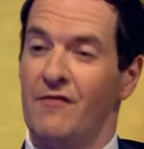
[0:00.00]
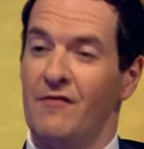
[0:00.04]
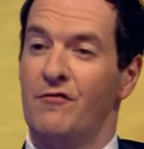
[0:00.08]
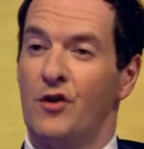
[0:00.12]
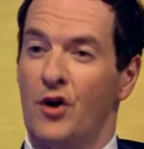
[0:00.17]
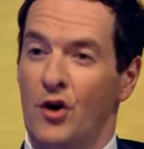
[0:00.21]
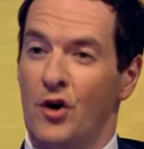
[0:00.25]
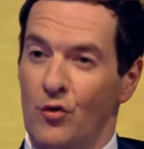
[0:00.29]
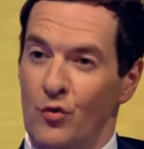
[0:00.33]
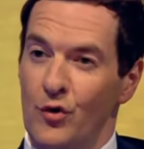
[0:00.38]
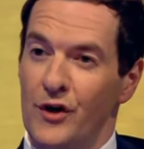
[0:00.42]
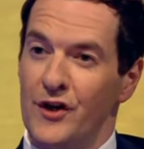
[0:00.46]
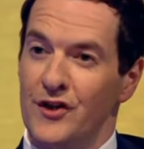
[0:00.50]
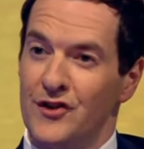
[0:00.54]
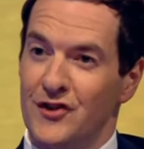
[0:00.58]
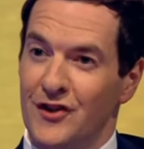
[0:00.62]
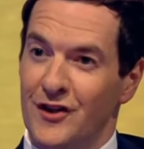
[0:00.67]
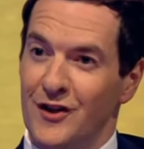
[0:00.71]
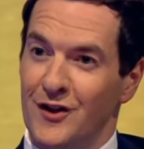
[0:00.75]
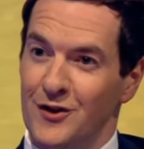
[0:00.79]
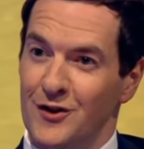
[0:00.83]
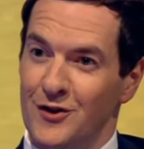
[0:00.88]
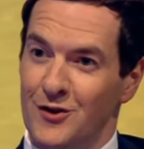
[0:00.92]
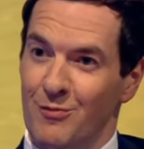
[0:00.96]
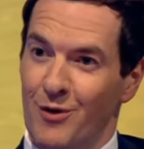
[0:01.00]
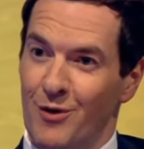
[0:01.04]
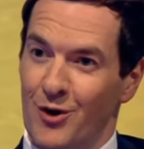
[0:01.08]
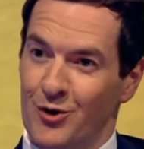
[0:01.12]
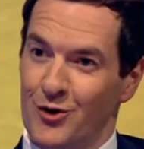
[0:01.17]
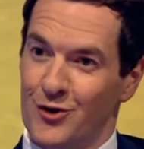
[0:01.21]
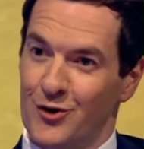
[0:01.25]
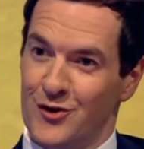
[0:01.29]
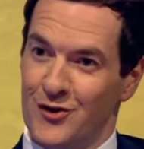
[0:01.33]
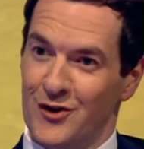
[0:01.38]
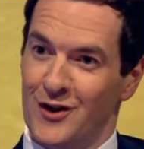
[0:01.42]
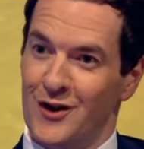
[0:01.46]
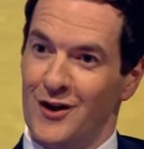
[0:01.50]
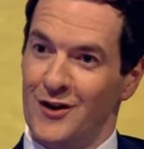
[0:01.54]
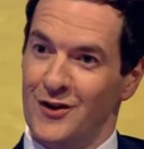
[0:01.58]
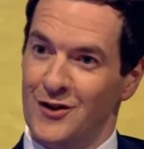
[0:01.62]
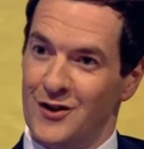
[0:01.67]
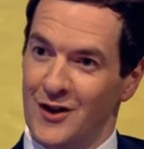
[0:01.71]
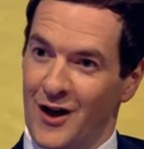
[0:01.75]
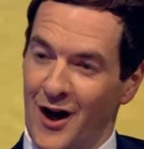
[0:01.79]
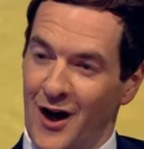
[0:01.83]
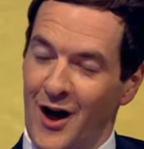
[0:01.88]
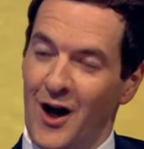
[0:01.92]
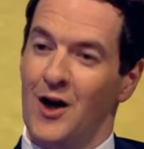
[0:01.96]
ever a risk in a democracy
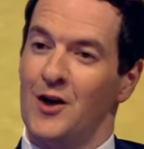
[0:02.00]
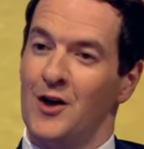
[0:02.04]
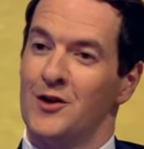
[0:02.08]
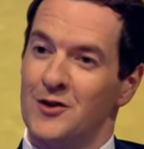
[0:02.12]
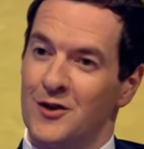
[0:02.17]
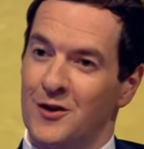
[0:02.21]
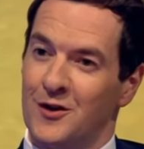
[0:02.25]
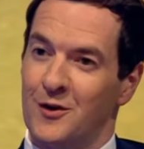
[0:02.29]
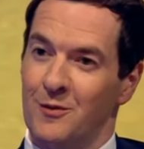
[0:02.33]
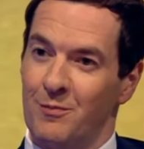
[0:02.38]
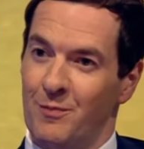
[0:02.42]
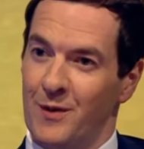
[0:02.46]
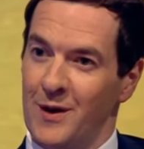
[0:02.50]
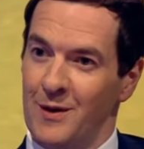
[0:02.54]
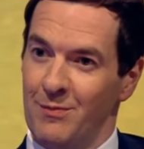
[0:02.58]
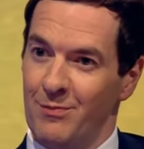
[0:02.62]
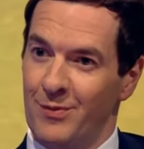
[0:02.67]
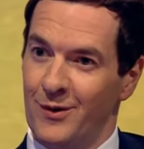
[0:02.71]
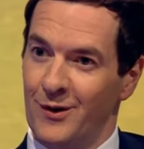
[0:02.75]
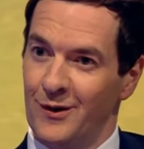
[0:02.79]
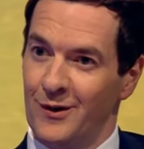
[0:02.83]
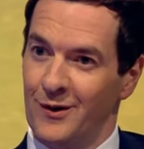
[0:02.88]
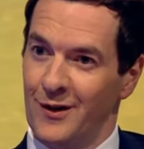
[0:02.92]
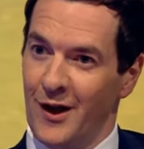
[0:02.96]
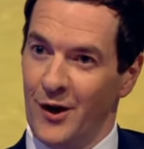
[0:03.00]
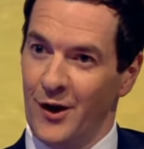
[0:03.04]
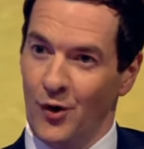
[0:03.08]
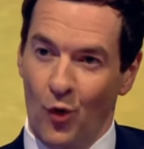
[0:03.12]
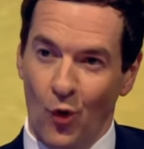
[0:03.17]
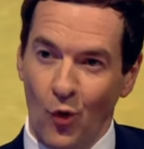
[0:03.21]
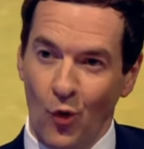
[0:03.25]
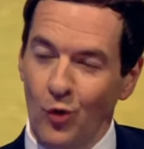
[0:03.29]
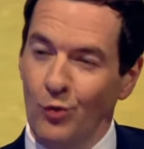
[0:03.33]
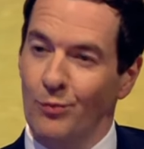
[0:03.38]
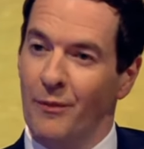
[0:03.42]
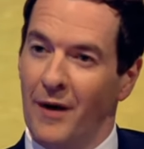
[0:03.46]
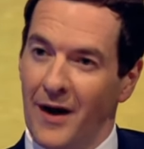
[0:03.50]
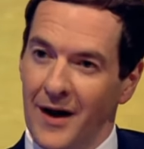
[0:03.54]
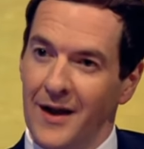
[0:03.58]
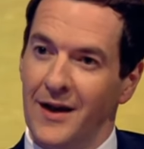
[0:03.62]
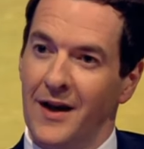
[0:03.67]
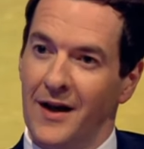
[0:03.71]
to ask the people. And all my